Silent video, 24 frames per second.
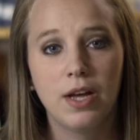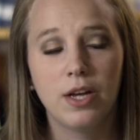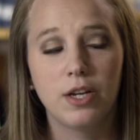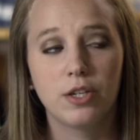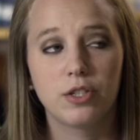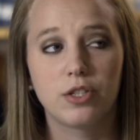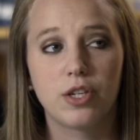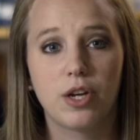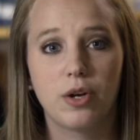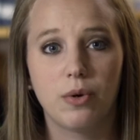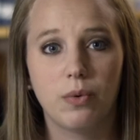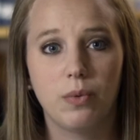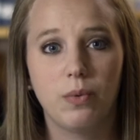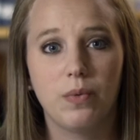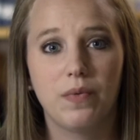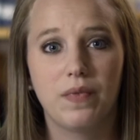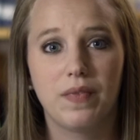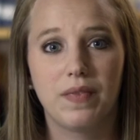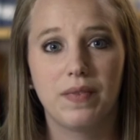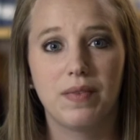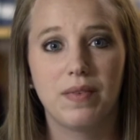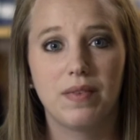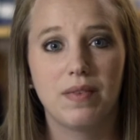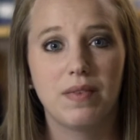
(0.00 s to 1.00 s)
So
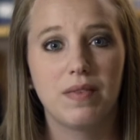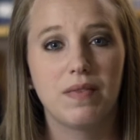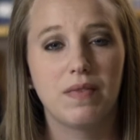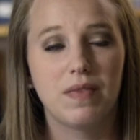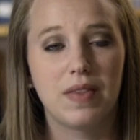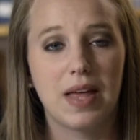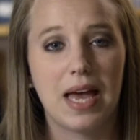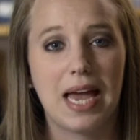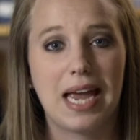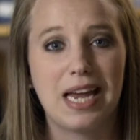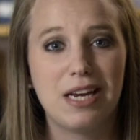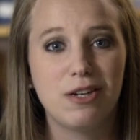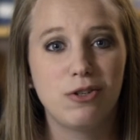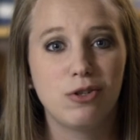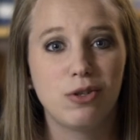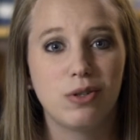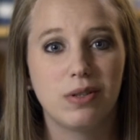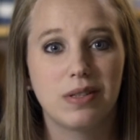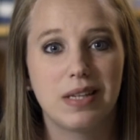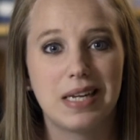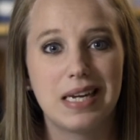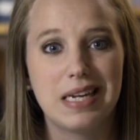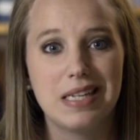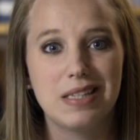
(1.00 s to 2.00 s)
the angel
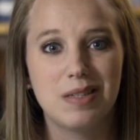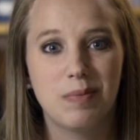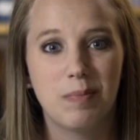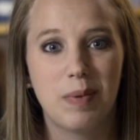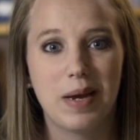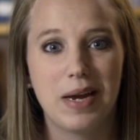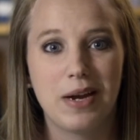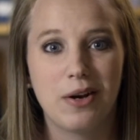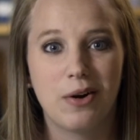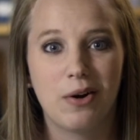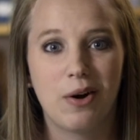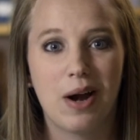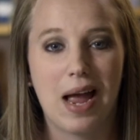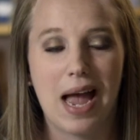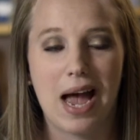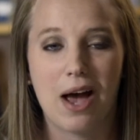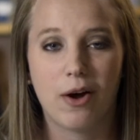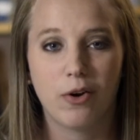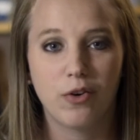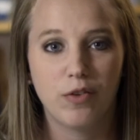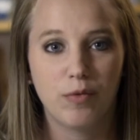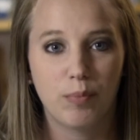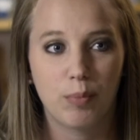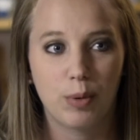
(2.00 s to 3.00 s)
leads Peter
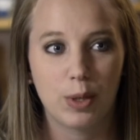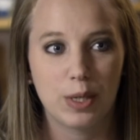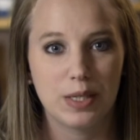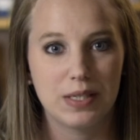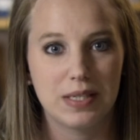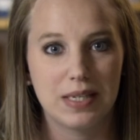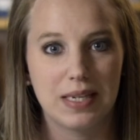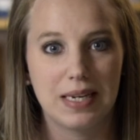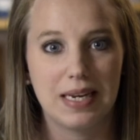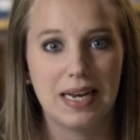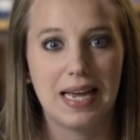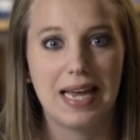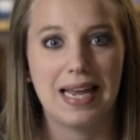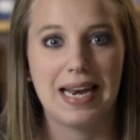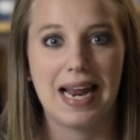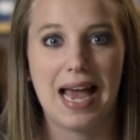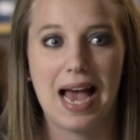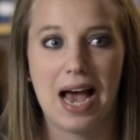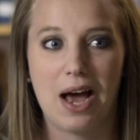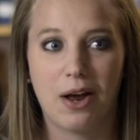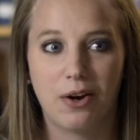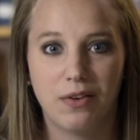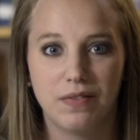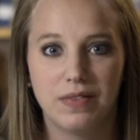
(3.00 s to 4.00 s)
out of prison and
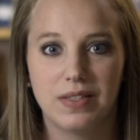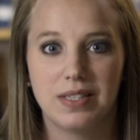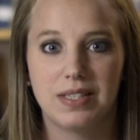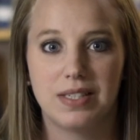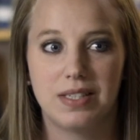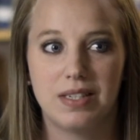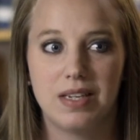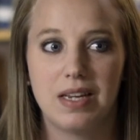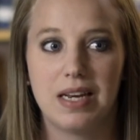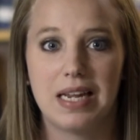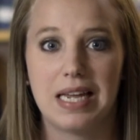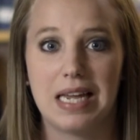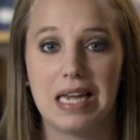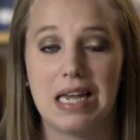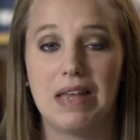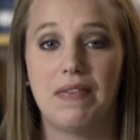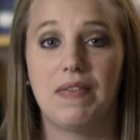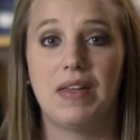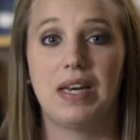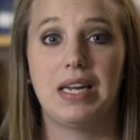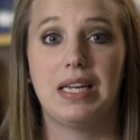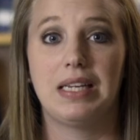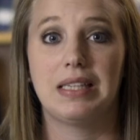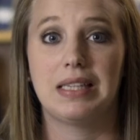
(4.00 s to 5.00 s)
out of the city, and
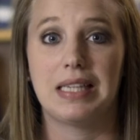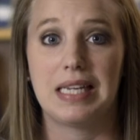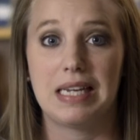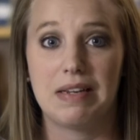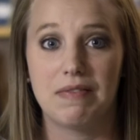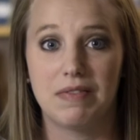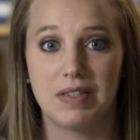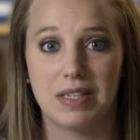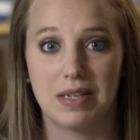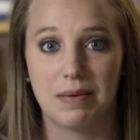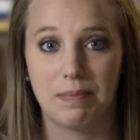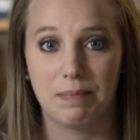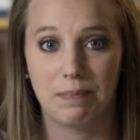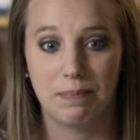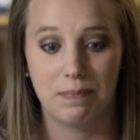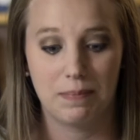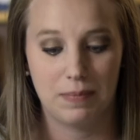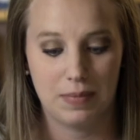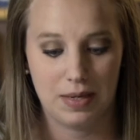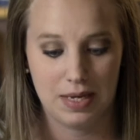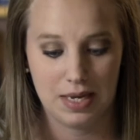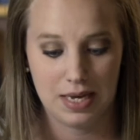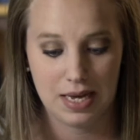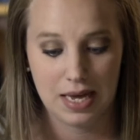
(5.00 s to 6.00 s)
then he leaves him.
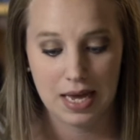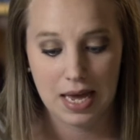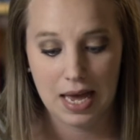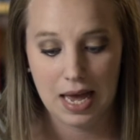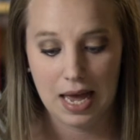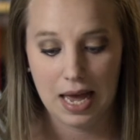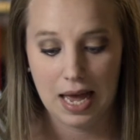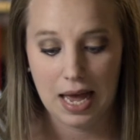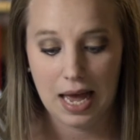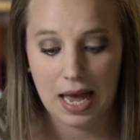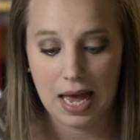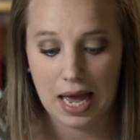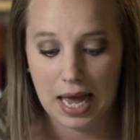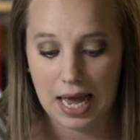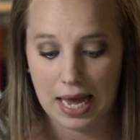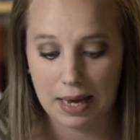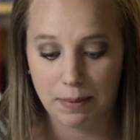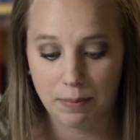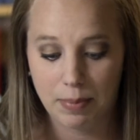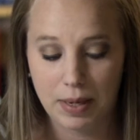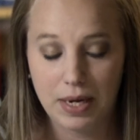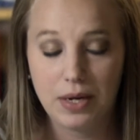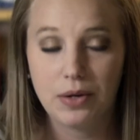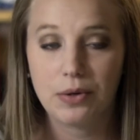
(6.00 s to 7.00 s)

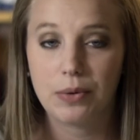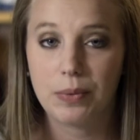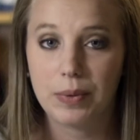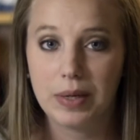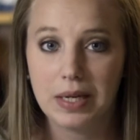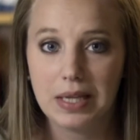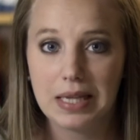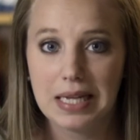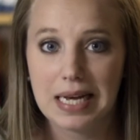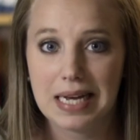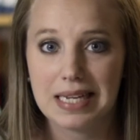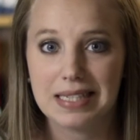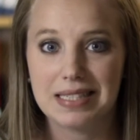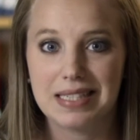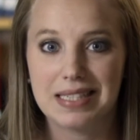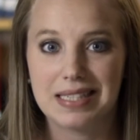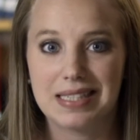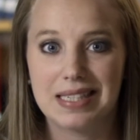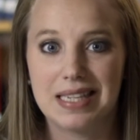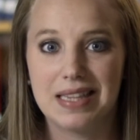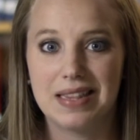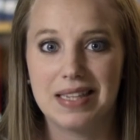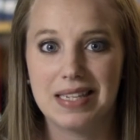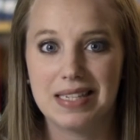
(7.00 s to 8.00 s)
And Peter
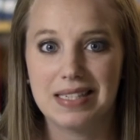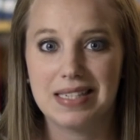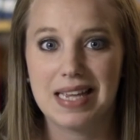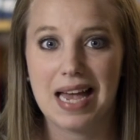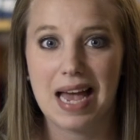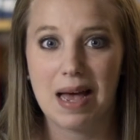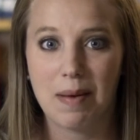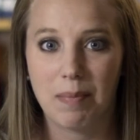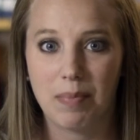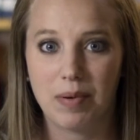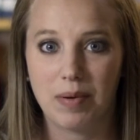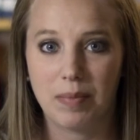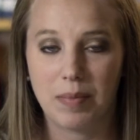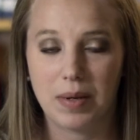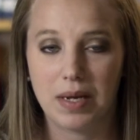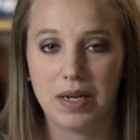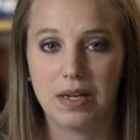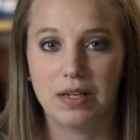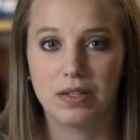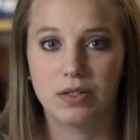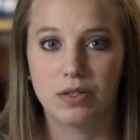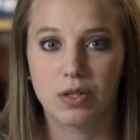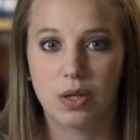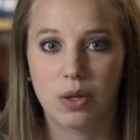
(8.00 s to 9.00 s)
realizes that this happened
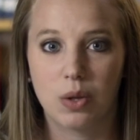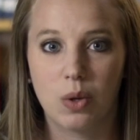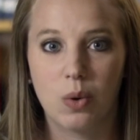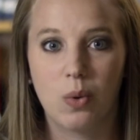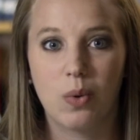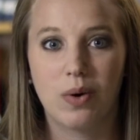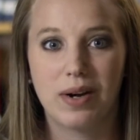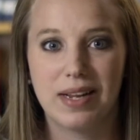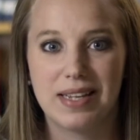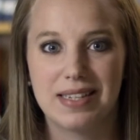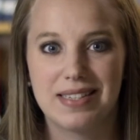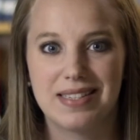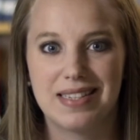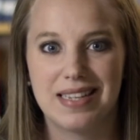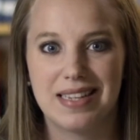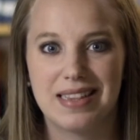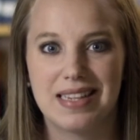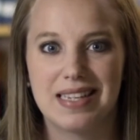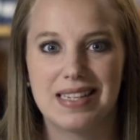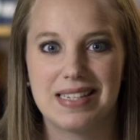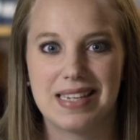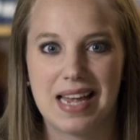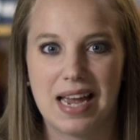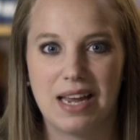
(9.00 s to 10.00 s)
because the Lord has sent
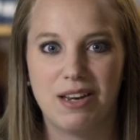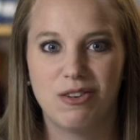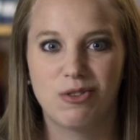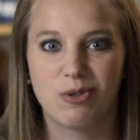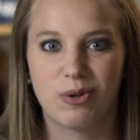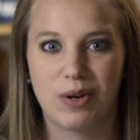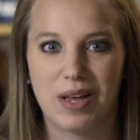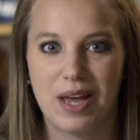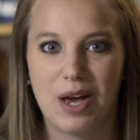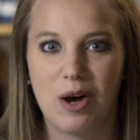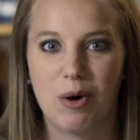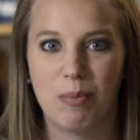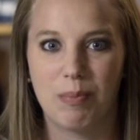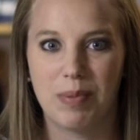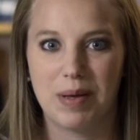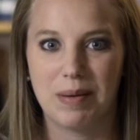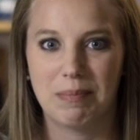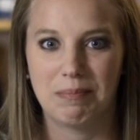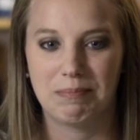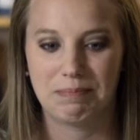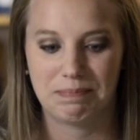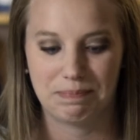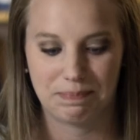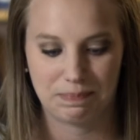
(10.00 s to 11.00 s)
this angel to help
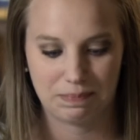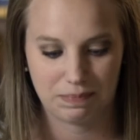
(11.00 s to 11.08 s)
him.